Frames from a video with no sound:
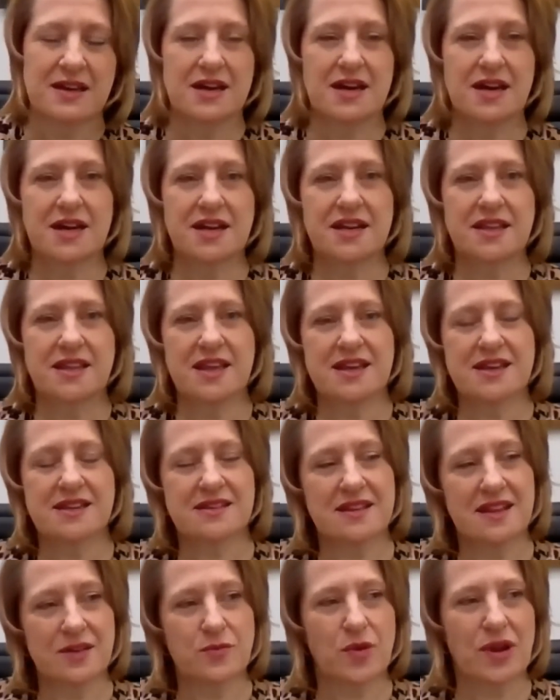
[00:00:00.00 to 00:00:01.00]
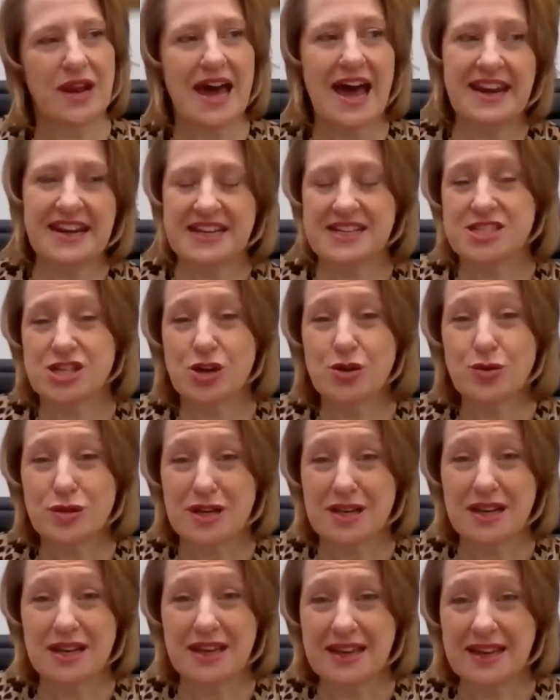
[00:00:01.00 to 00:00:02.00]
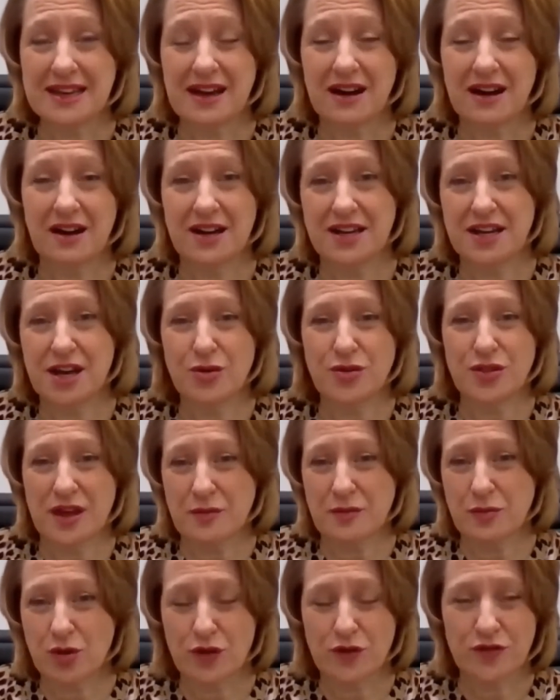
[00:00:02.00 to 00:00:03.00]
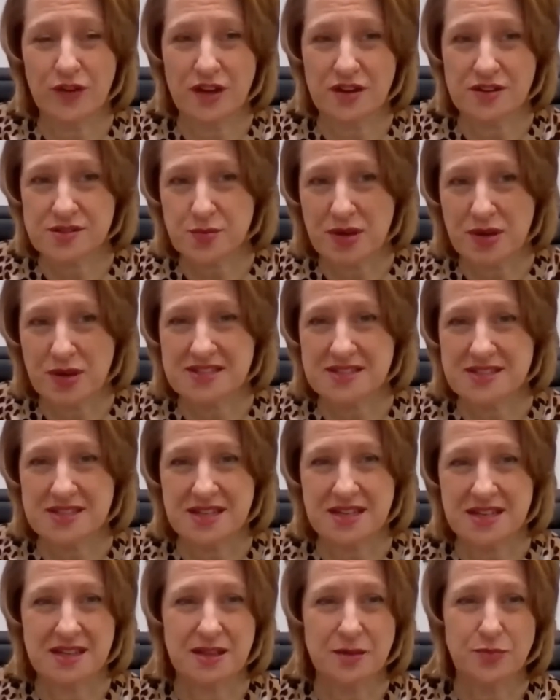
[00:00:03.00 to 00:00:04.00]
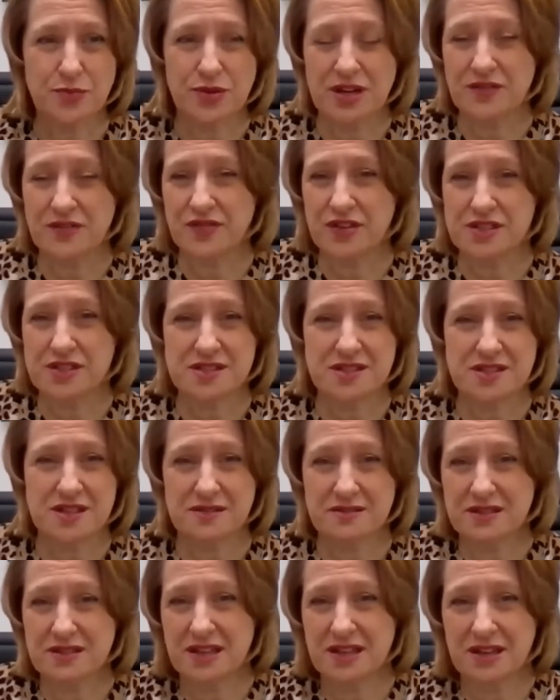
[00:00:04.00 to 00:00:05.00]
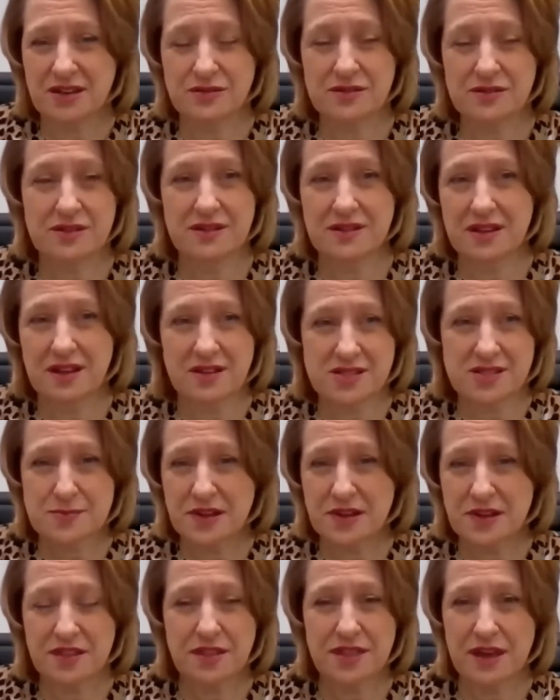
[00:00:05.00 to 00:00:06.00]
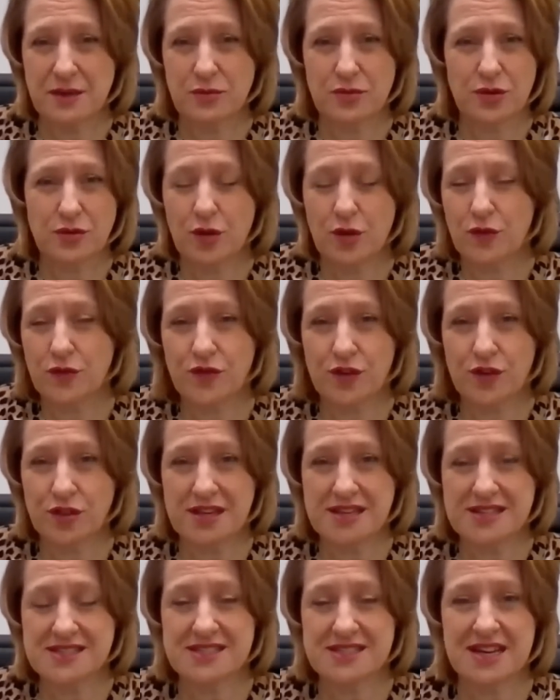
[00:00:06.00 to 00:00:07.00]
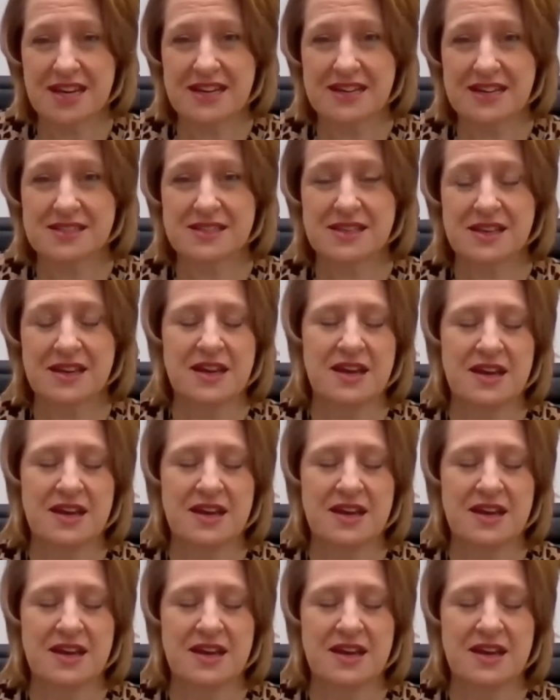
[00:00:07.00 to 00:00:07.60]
And they're like, well, anecdotally, I know they were off last Wednesday, and the previous, last month they were off on these dates.